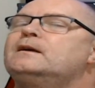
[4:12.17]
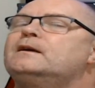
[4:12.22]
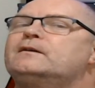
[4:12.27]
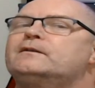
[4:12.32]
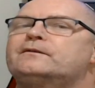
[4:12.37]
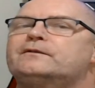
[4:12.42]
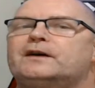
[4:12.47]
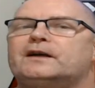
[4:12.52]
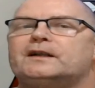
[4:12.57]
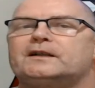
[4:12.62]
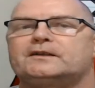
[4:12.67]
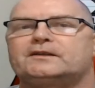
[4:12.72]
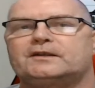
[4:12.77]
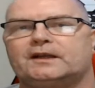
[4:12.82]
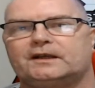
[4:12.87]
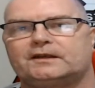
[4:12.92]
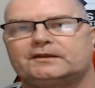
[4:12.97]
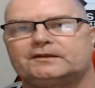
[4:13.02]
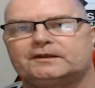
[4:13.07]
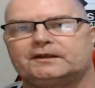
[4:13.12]

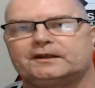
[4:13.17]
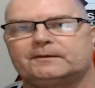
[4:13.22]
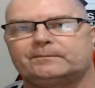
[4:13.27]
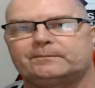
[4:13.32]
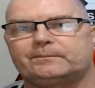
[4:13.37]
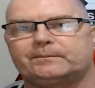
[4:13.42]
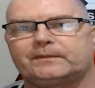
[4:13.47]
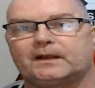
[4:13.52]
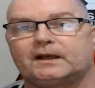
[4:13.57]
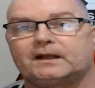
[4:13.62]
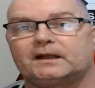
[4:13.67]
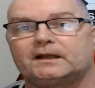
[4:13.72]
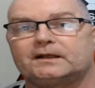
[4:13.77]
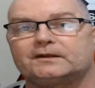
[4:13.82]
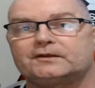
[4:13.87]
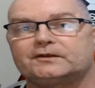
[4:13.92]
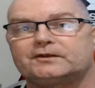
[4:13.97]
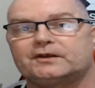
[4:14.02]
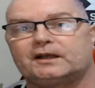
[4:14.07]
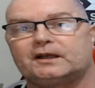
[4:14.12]
Fantastic. And
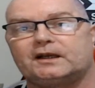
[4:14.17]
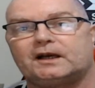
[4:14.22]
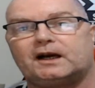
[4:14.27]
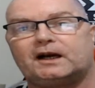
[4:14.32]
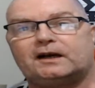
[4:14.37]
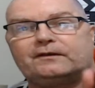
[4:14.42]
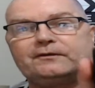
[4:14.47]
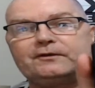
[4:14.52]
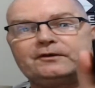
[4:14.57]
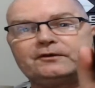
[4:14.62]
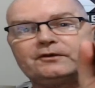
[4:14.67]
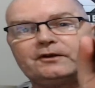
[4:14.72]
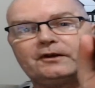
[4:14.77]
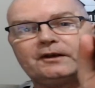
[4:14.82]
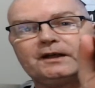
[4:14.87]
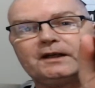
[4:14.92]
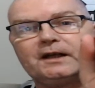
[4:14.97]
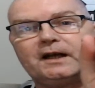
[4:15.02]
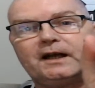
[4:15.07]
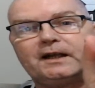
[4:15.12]
as I say, I've just
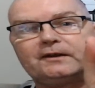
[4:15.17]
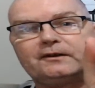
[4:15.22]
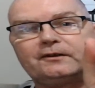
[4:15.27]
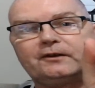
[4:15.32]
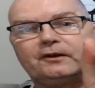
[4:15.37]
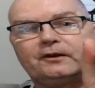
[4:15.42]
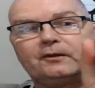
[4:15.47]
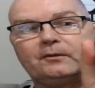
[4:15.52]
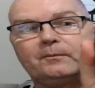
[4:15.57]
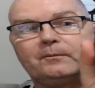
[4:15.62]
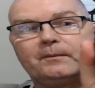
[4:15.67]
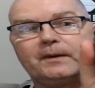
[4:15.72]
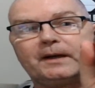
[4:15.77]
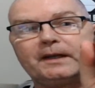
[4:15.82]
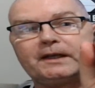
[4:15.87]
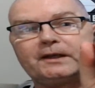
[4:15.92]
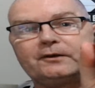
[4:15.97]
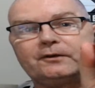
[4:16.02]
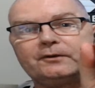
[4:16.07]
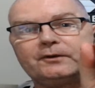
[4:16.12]
got a canthal
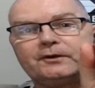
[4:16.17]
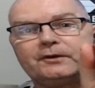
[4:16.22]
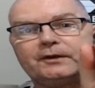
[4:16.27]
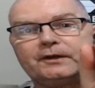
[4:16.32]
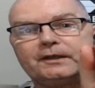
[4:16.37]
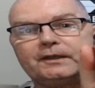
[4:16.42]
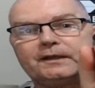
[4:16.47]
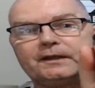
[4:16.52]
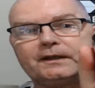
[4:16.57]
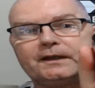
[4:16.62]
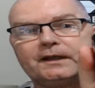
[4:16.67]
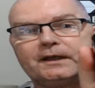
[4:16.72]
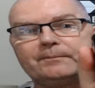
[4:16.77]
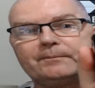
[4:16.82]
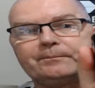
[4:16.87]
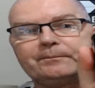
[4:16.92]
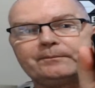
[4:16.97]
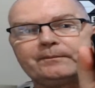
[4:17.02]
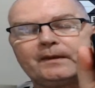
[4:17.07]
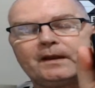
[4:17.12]
micro coil in there
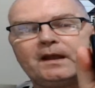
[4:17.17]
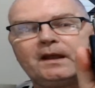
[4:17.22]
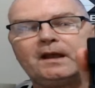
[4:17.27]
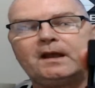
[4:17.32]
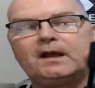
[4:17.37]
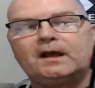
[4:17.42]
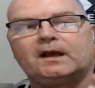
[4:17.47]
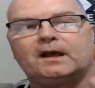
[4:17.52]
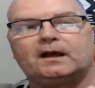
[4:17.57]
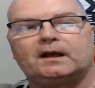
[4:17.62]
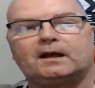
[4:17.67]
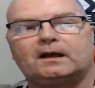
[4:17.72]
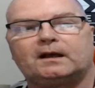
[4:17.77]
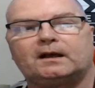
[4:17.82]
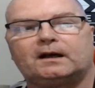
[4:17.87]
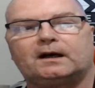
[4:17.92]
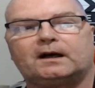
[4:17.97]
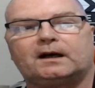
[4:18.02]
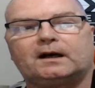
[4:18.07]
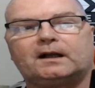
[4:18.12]

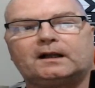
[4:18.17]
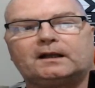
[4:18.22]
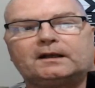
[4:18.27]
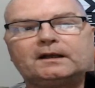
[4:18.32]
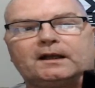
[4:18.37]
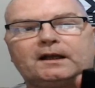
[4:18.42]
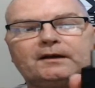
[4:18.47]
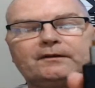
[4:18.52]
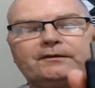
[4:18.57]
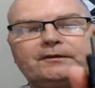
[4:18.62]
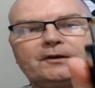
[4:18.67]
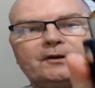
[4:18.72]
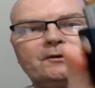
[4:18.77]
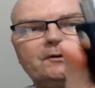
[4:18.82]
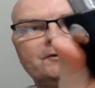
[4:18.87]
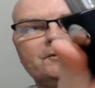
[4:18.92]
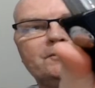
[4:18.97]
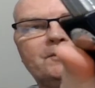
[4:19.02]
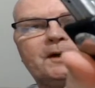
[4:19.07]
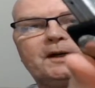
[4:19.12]
and the
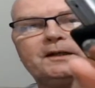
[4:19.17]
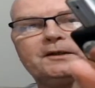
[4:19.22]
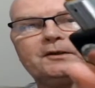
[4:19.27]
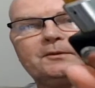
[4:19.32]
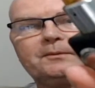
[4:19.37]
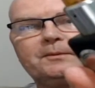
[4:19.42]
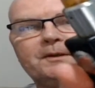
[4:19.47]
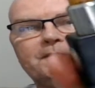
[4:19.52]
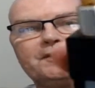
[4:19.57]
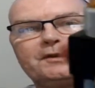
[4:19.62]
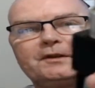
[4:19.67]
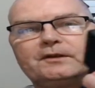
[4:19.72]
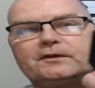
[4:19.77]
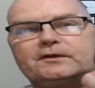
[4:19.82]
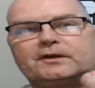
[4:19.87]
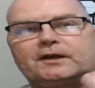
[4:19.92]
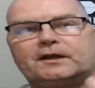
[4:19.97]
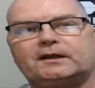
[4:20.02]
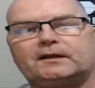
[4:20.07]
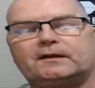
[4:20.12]
airflow is wide open as you can
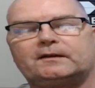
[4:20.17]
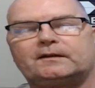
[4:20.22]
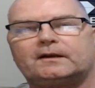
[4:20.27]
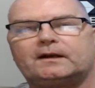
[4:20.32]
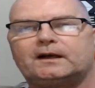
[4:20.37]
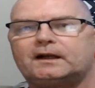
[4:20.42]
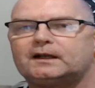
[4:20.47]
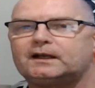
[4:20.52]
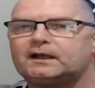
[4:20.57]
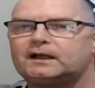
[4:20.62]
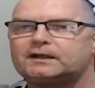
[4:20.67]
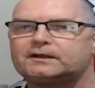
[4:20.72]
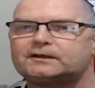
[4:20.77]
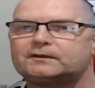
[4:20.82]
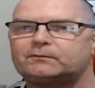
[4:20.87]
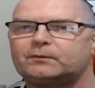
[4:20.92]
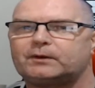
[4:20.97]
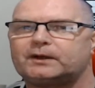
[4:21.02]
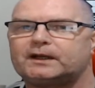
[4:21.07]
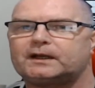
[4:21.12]
see, and
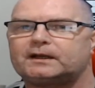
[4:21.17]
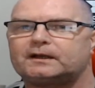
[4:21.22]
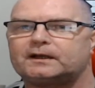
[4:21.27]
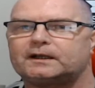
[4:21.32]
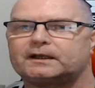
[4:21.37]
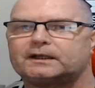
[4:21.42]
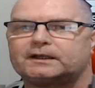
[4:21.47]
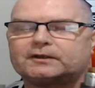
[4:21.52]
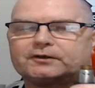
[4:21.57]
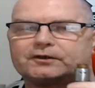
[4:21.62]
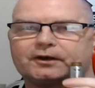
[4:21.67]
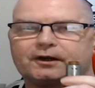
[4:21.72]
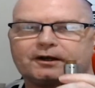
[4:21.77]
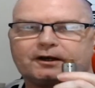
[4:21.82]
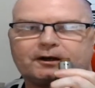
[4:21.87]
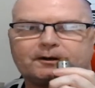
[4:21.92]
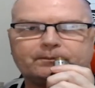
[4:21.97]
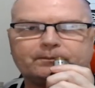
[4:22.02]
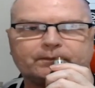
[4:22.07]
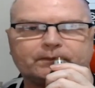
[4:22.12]
that's working like a
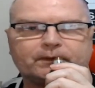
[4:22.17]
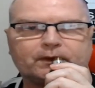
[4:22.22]
charm.